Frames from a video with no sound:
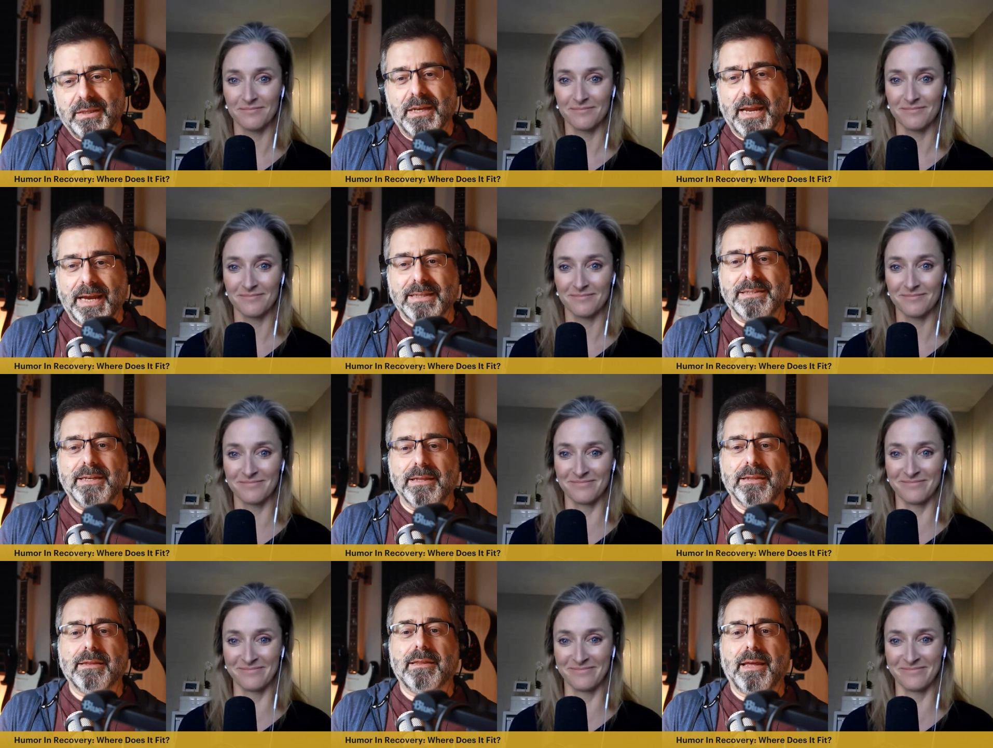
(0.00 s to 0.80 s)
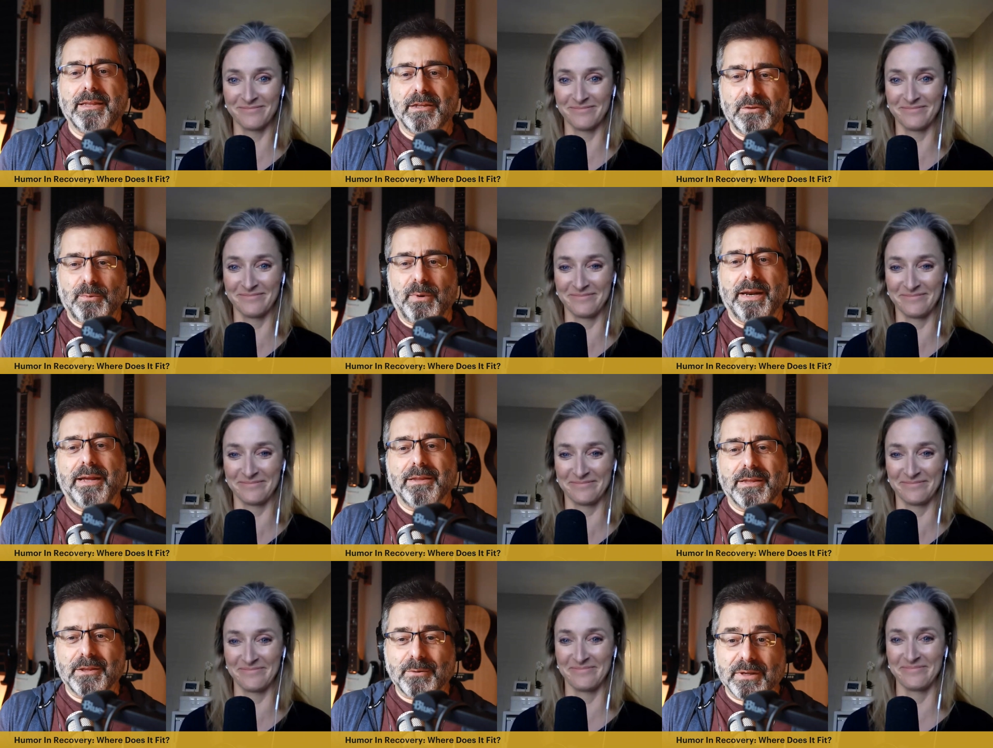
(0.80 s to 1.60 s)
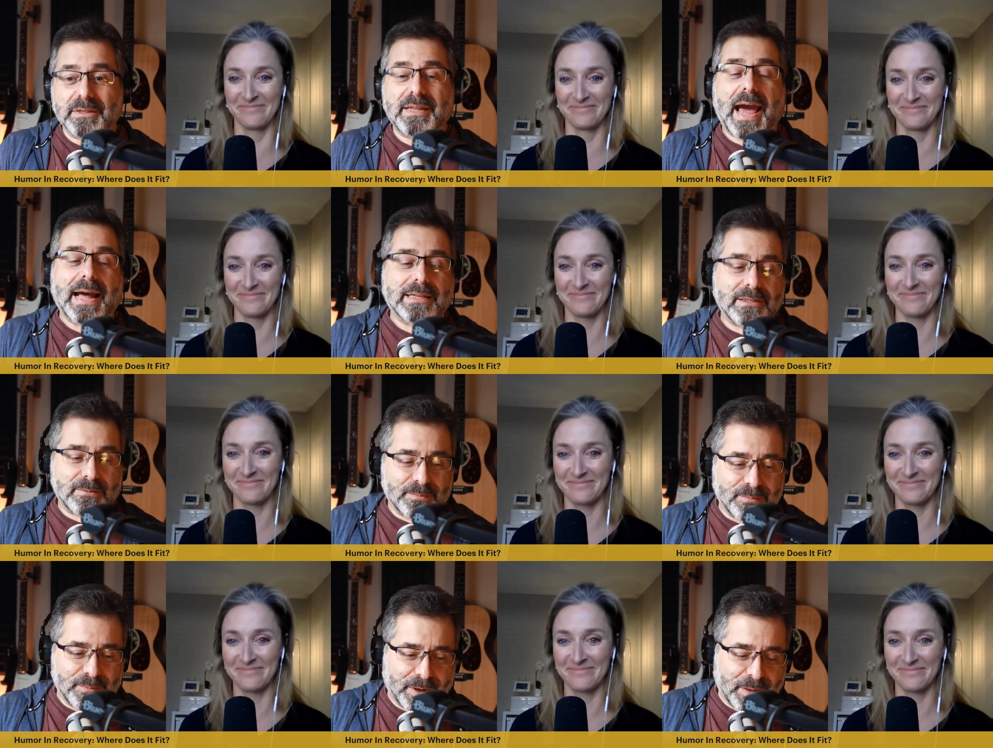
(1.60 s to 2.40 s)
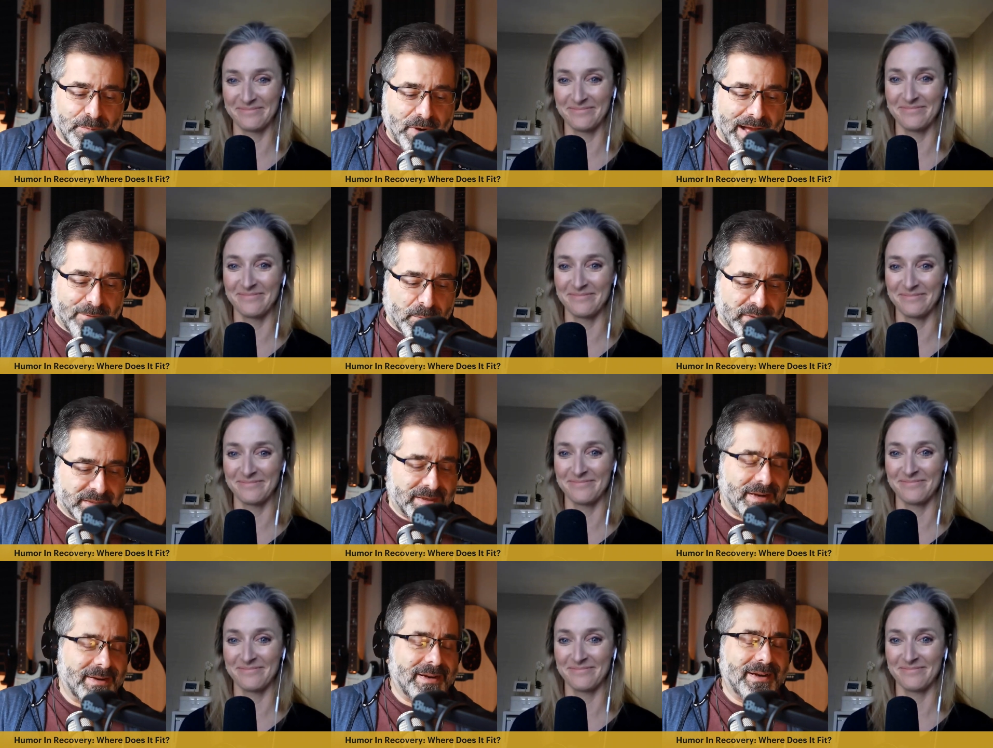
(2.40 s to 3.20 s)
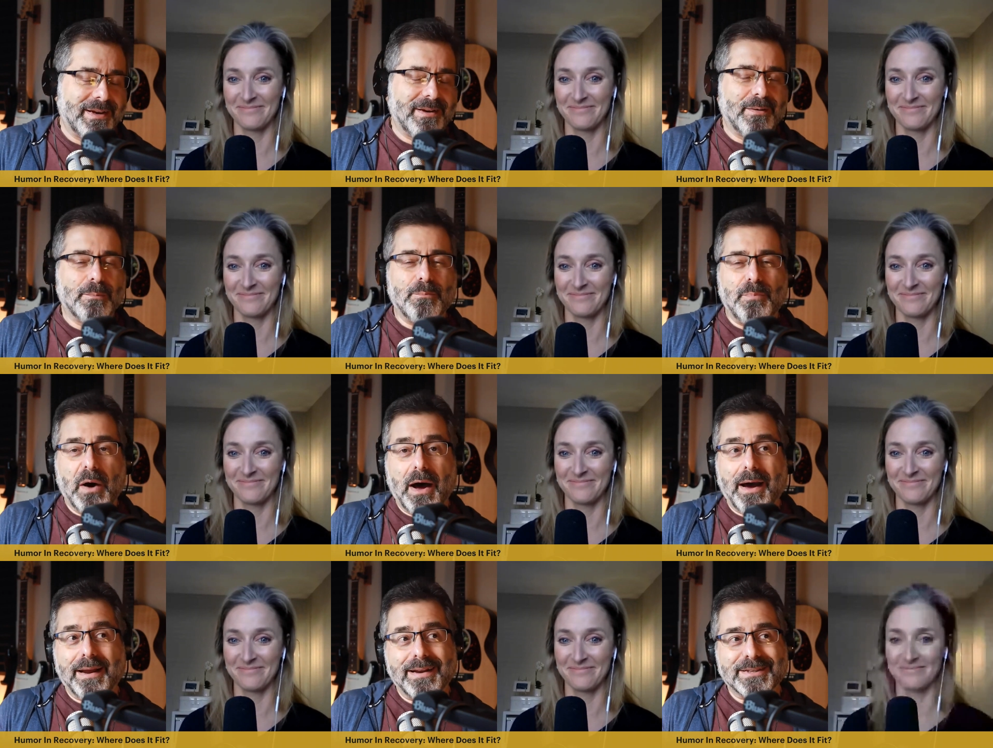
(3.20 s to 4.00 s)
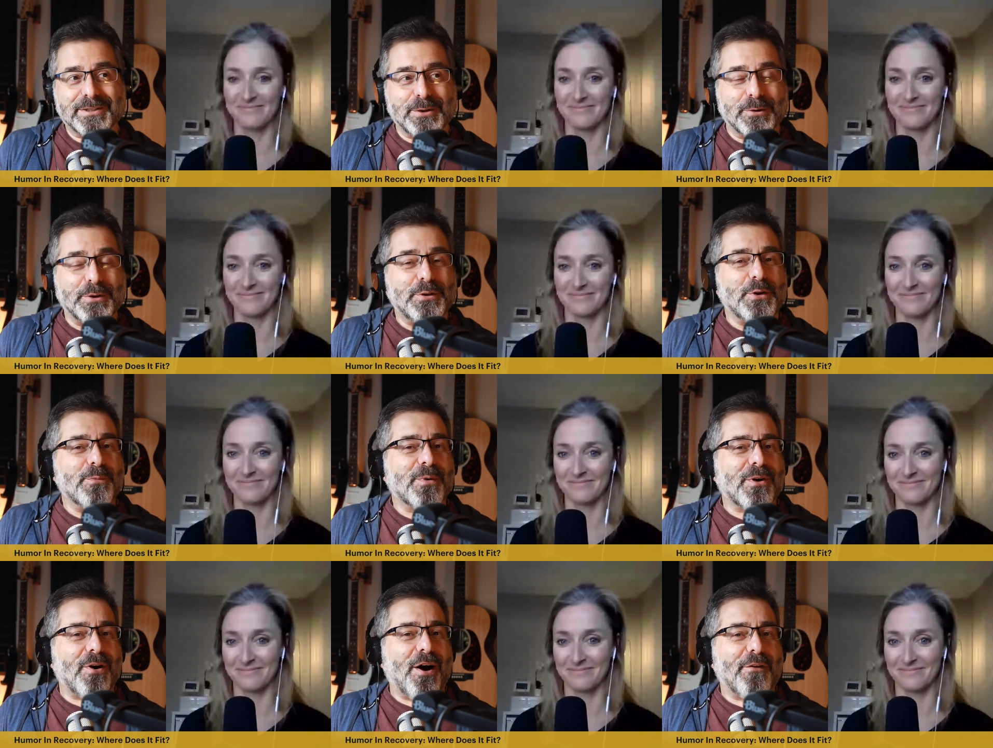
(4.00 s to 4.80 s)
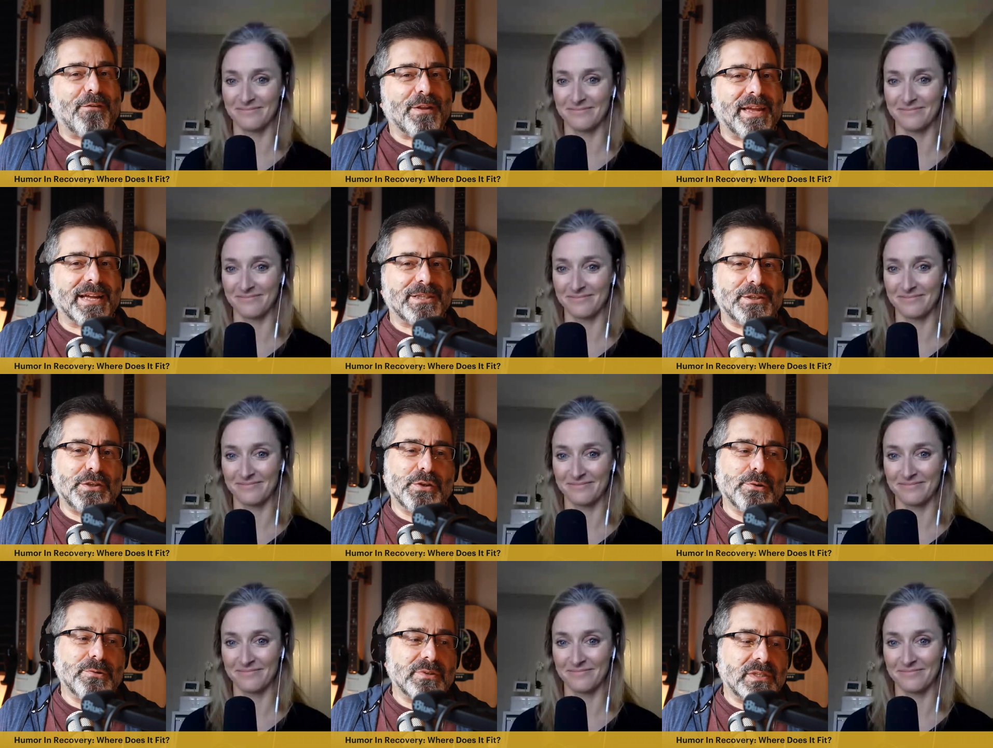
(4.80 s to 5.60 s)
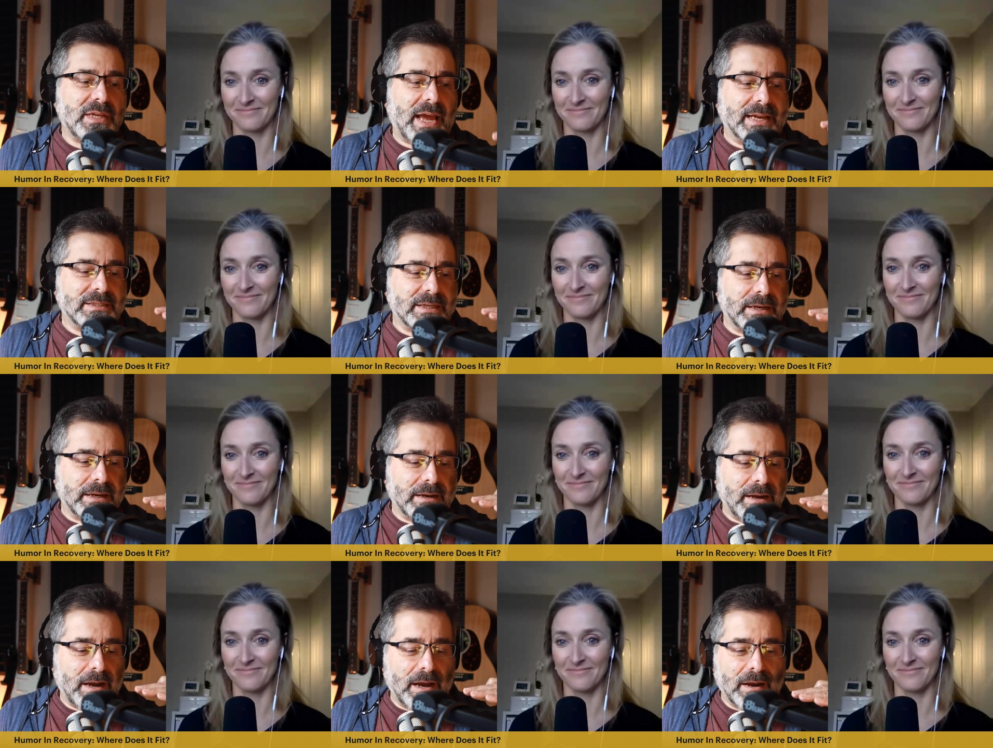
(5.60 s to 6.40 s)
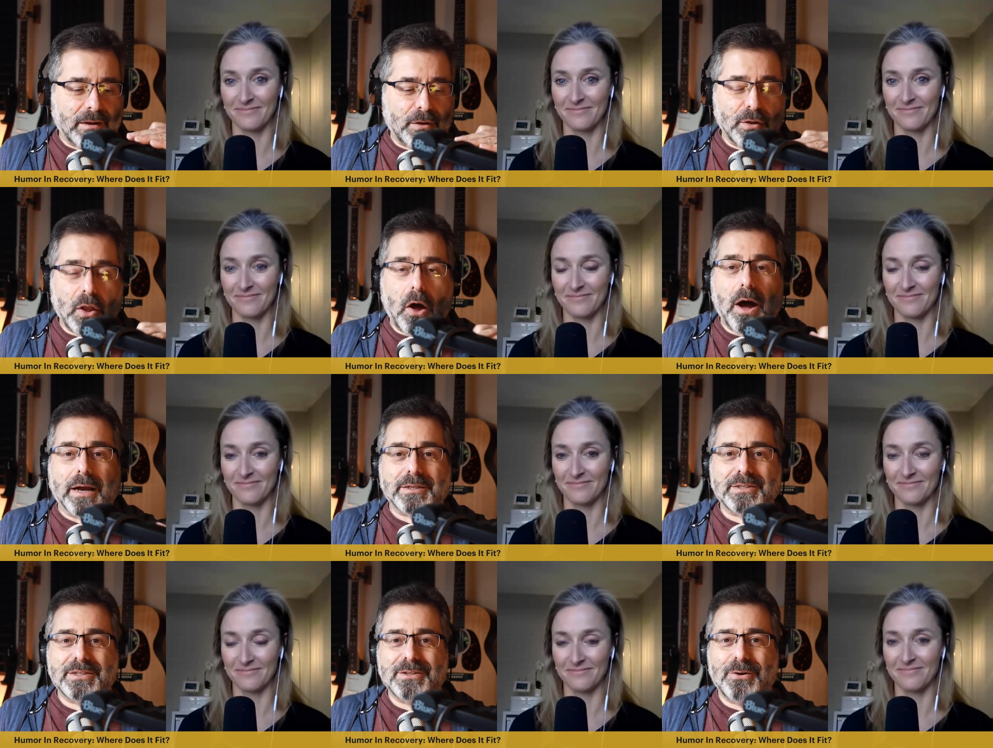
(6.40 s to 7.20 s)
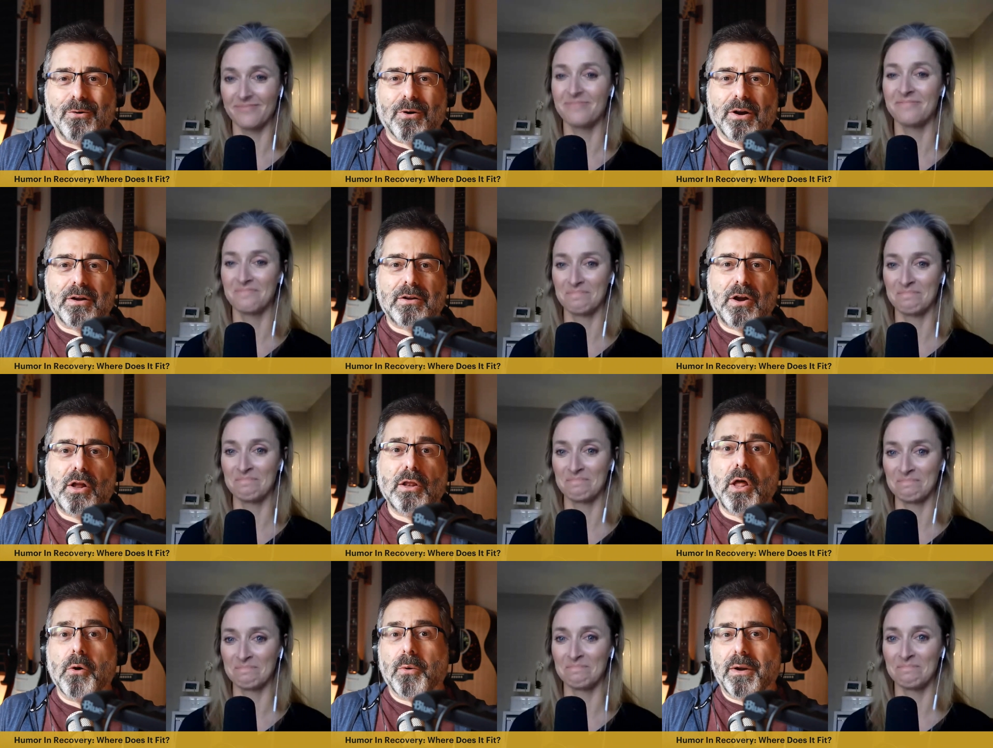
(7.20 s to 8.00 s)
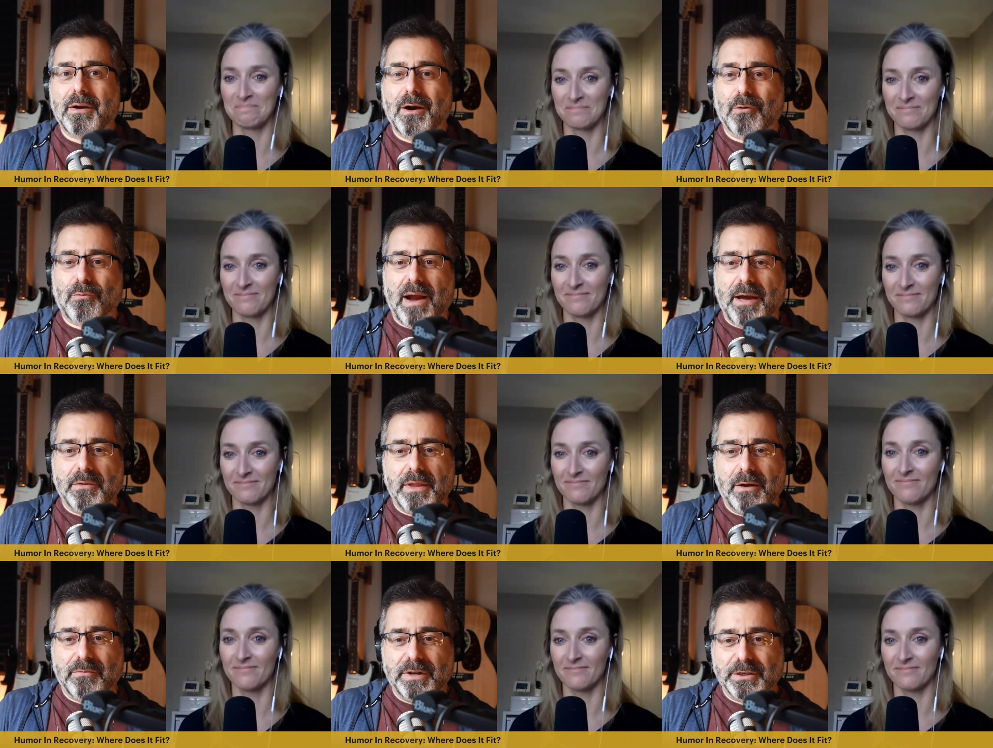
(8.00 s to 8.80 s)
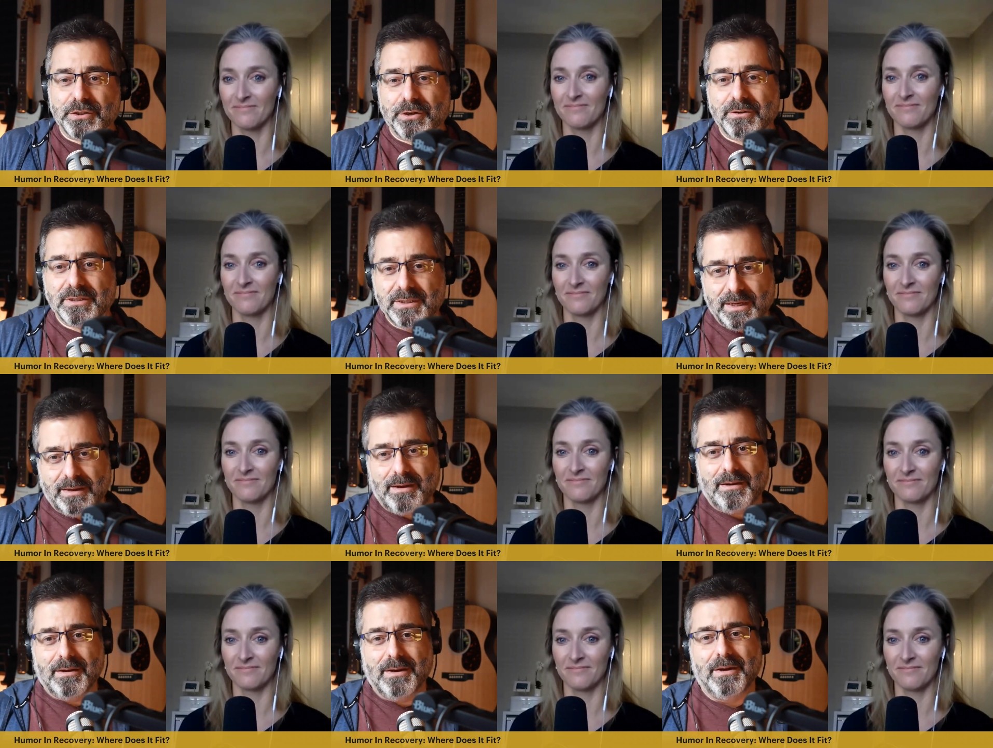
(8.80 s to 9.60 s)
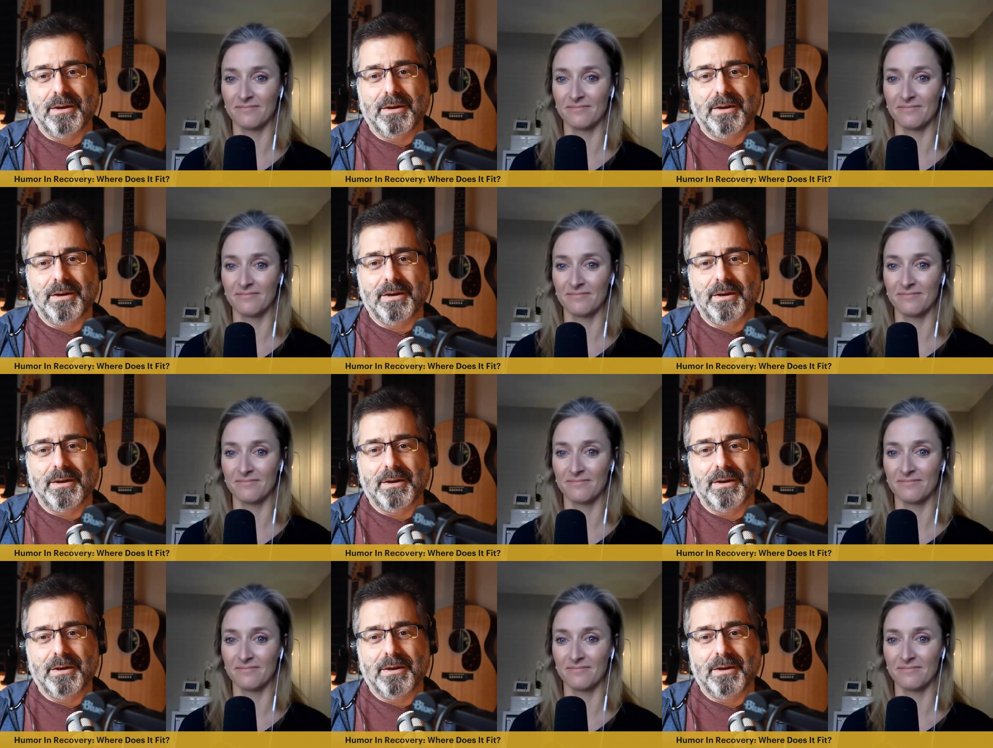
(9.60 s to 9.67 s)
Speaker 1: the 19th, that's where the problem is. But so humor often gets used as a, a gloss or cloak around that reassurance seeking.